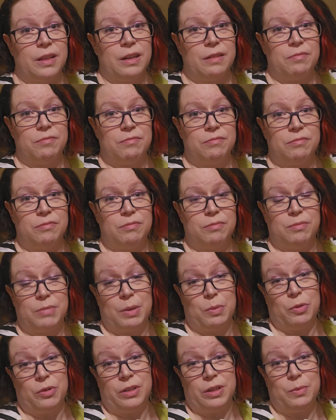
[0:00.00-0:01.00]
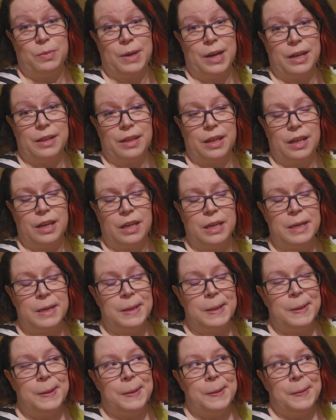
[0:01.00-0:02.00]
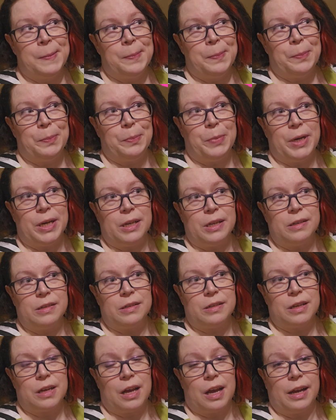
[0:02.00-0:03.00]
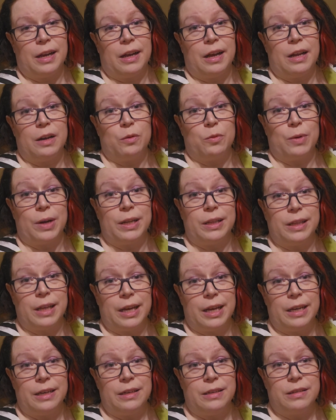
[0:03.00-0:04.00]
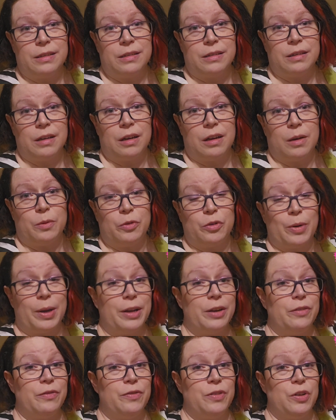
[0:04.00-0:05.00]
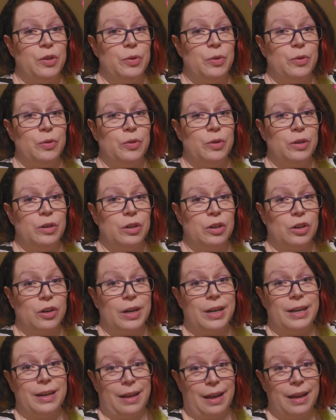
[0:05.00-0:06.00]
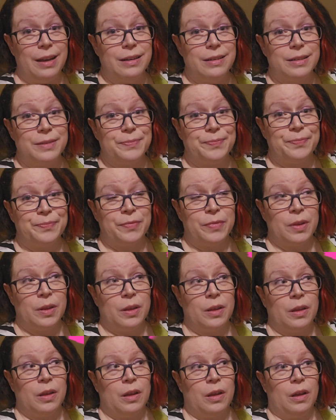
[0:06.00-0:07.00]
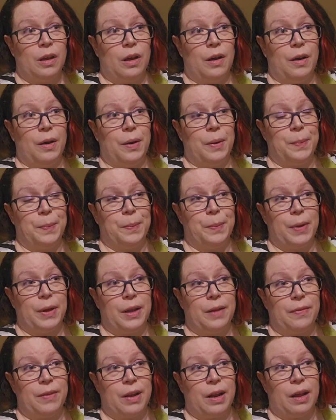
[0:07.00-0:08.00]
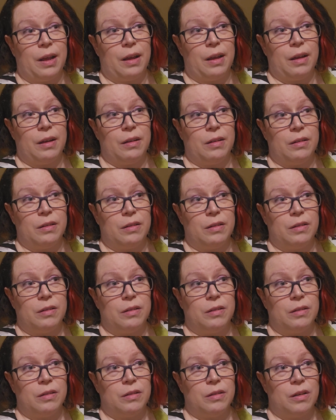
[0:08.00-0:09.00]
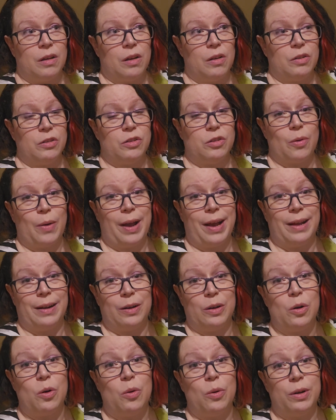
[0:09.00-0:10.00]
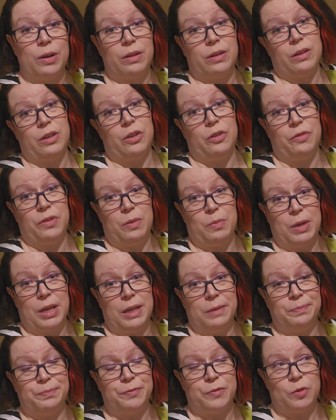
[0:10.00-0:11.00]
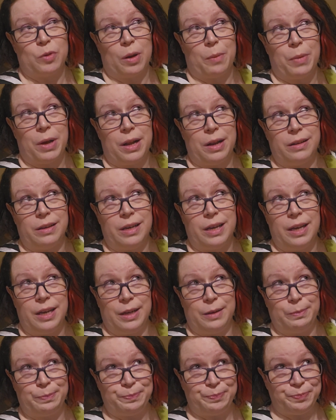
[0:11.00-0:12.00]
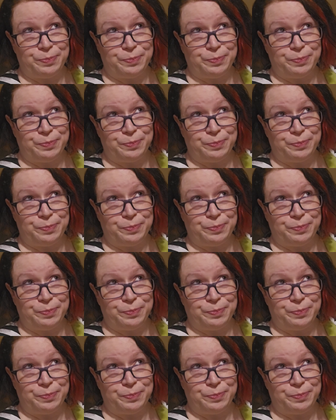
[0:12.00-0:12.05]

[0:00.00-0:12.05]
that people did back then. But I got a red light so I could view her at night. And then I also had a coil UVB. So I bought a kit